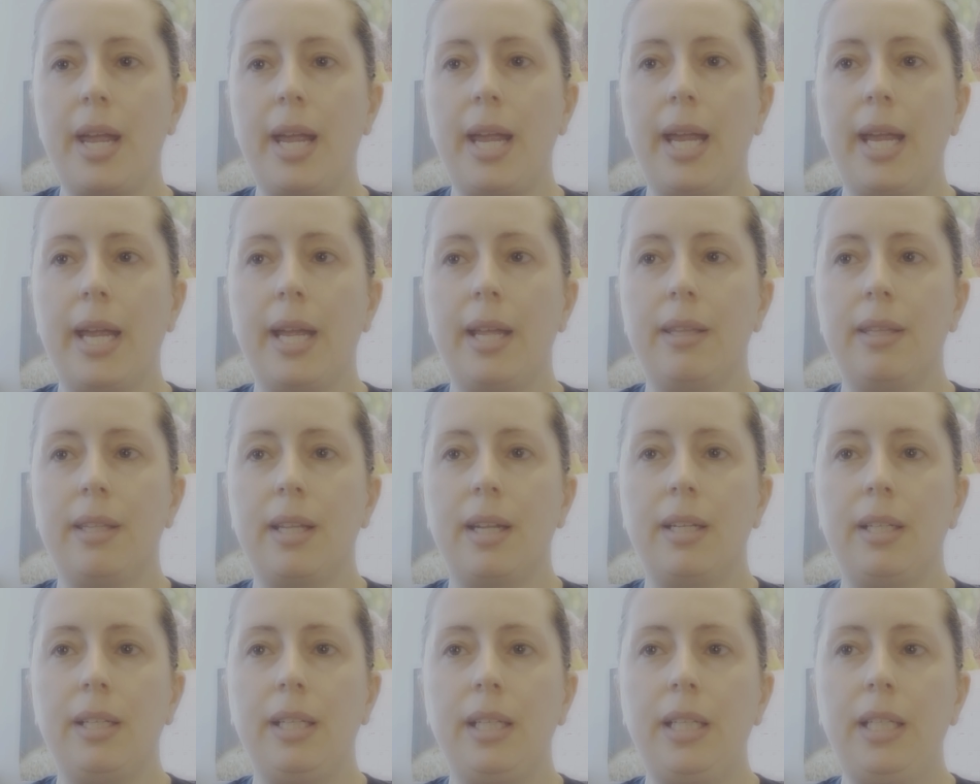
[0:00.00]
and
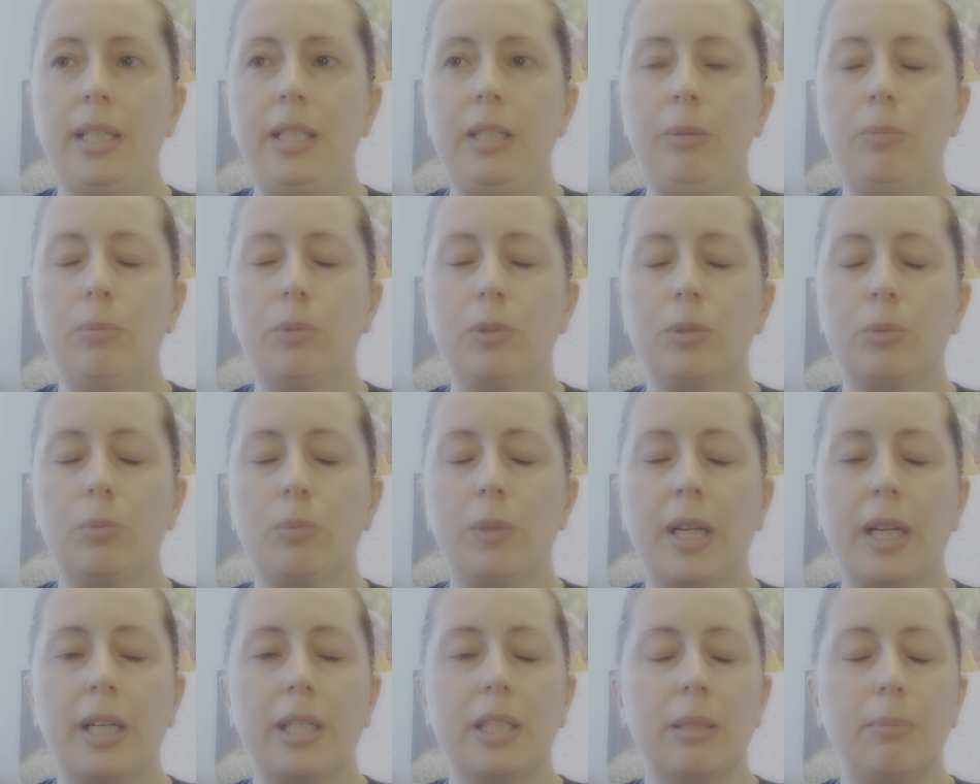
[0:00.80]
then he will
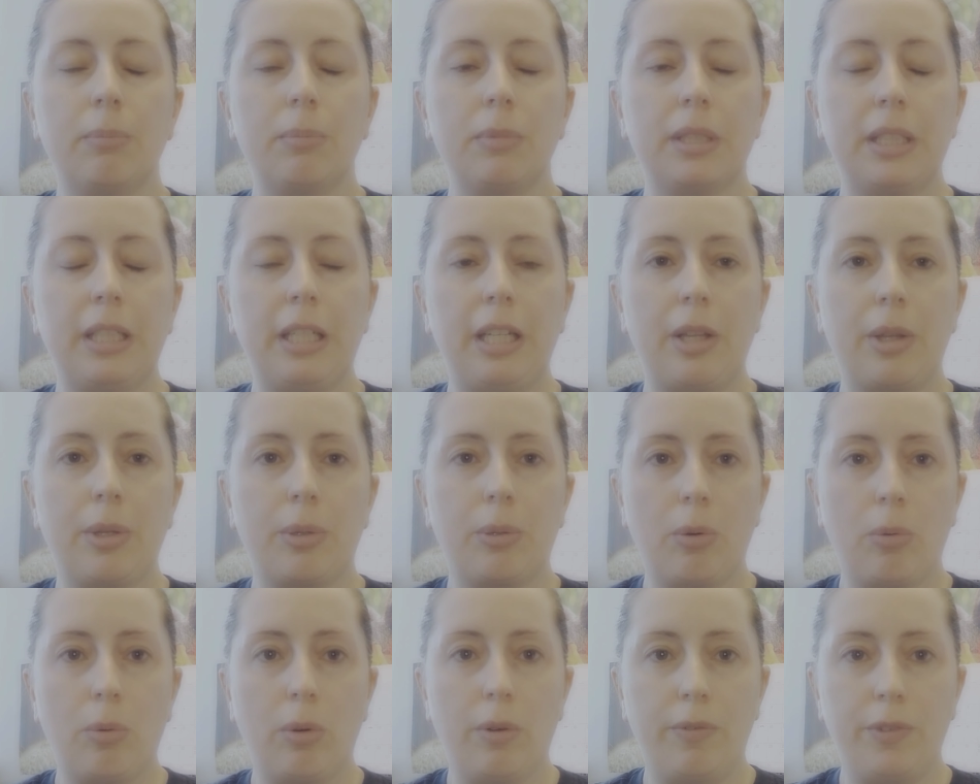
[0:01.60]
randomly
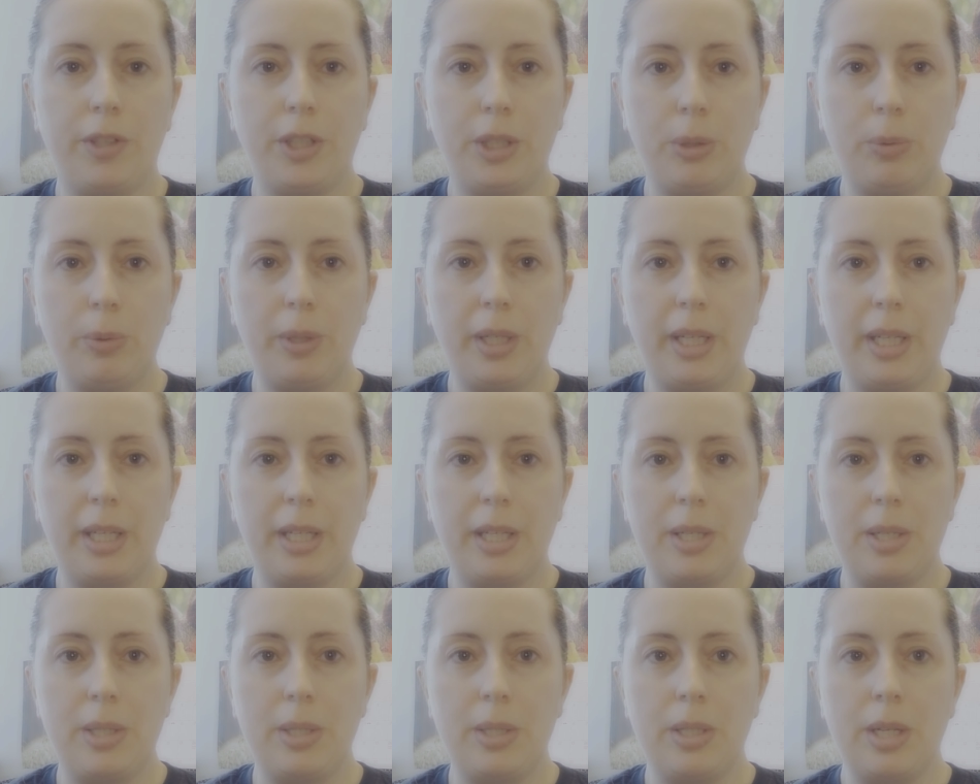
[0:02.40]
throw a few
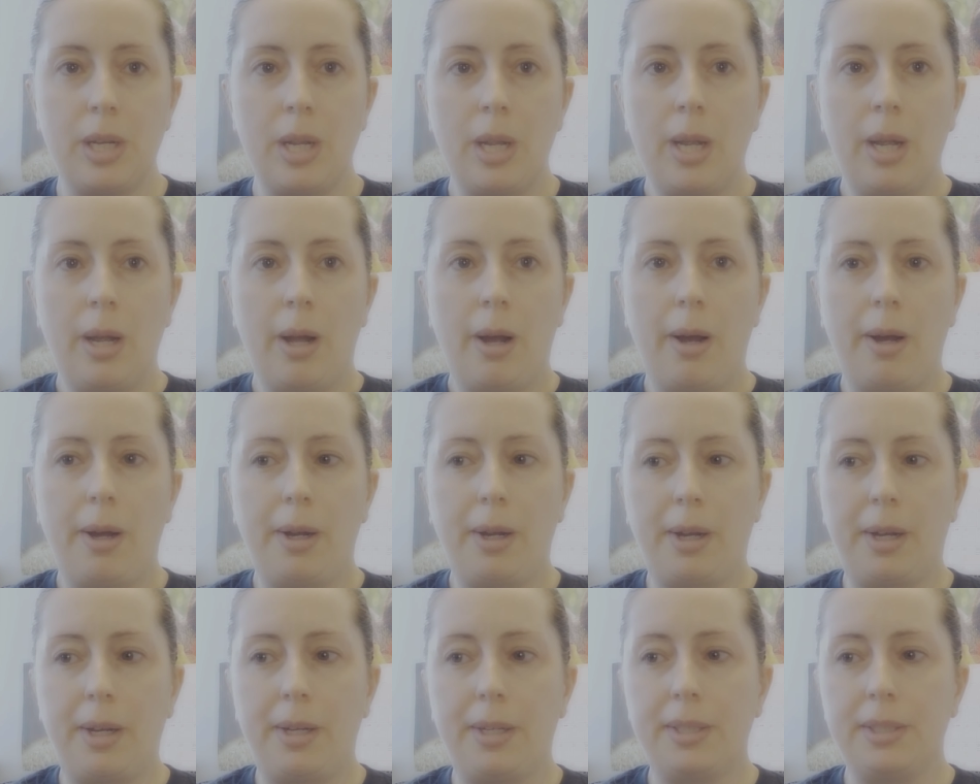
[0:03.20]
in
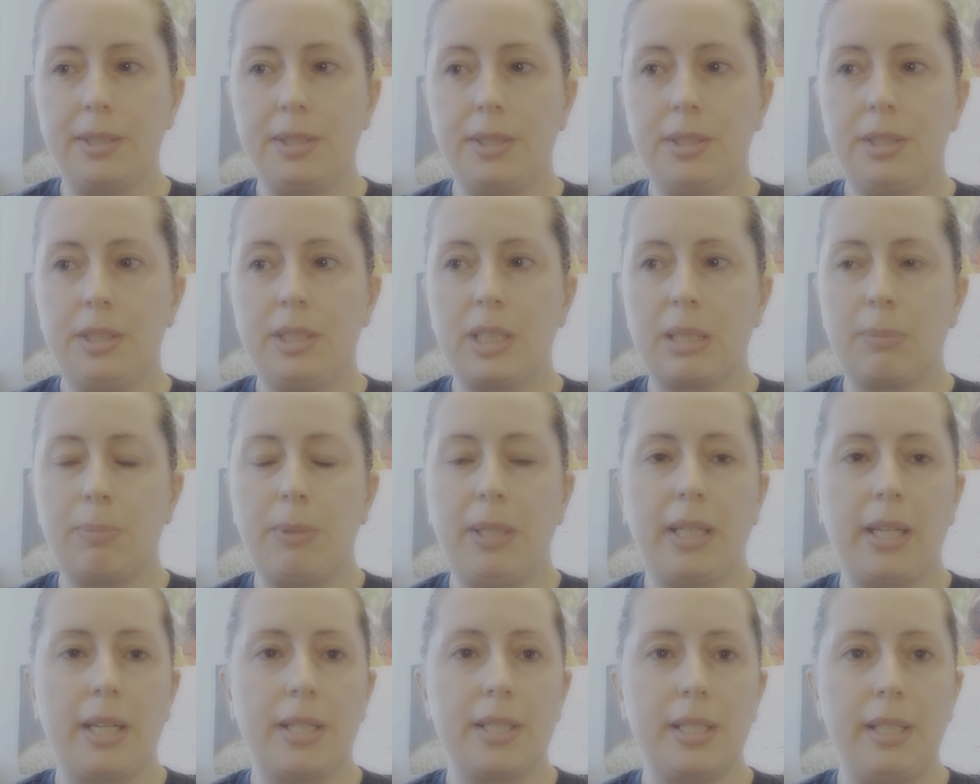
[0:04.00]
just
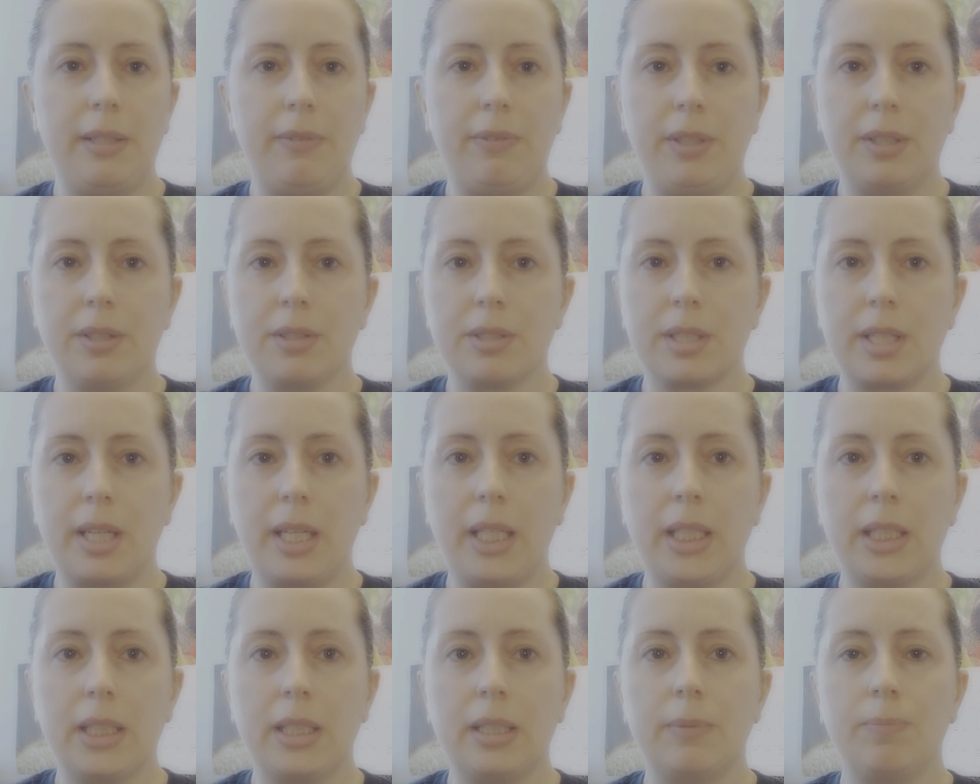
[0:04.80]
because he feels
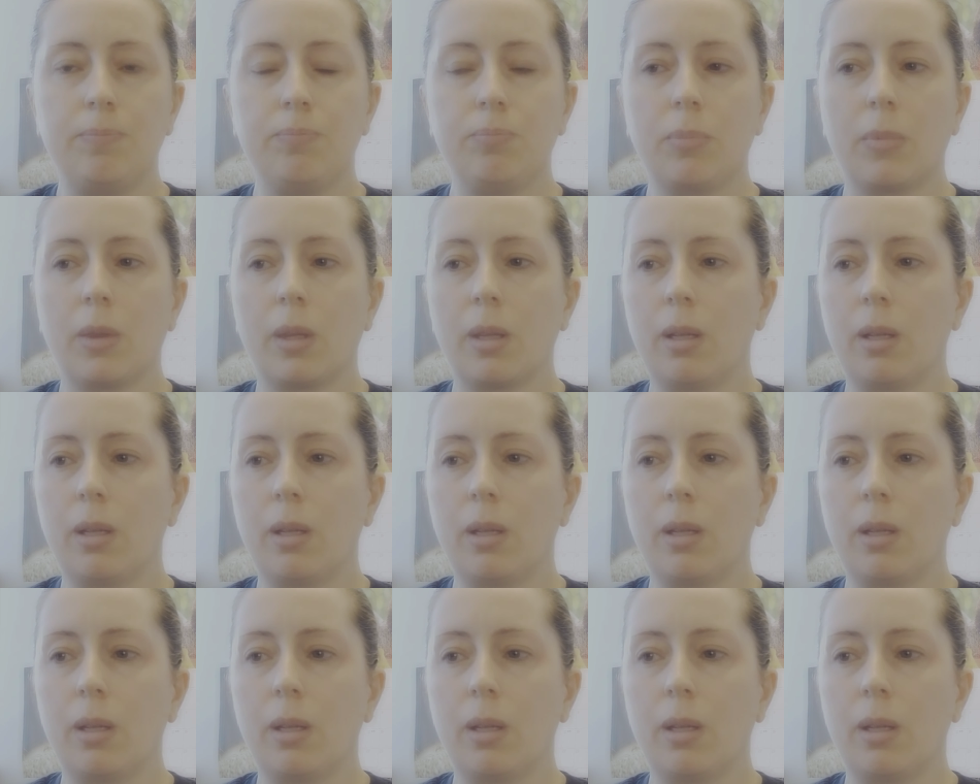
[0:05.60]
like it.